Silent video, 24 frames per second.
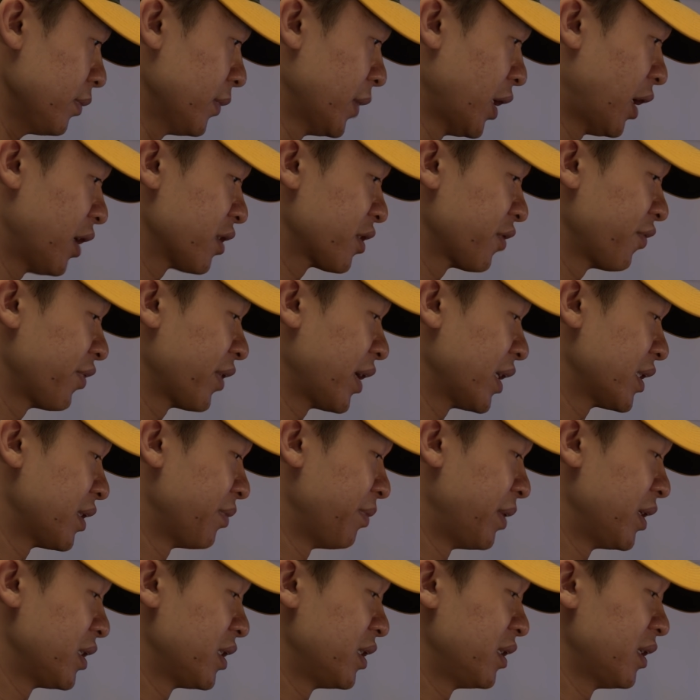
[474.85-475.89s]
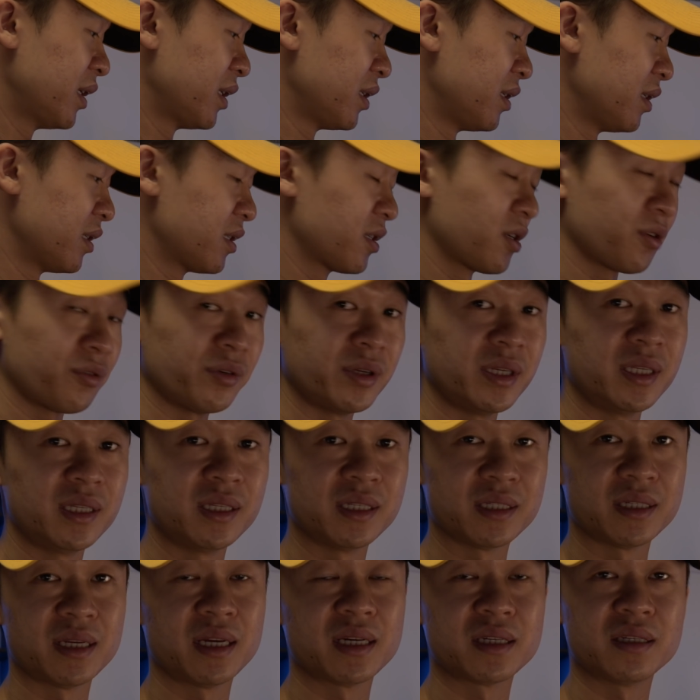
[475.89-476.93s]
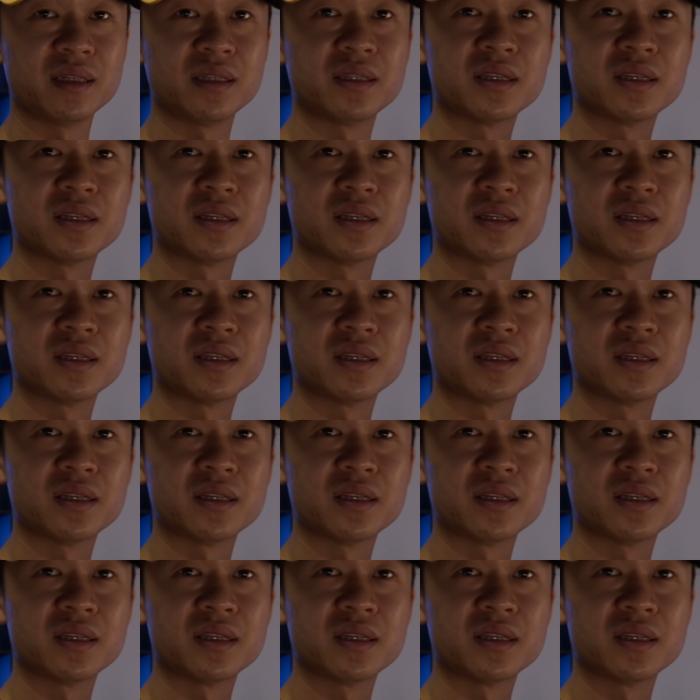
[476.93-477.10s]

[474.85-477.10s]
I also forgot to mention that this screen is actually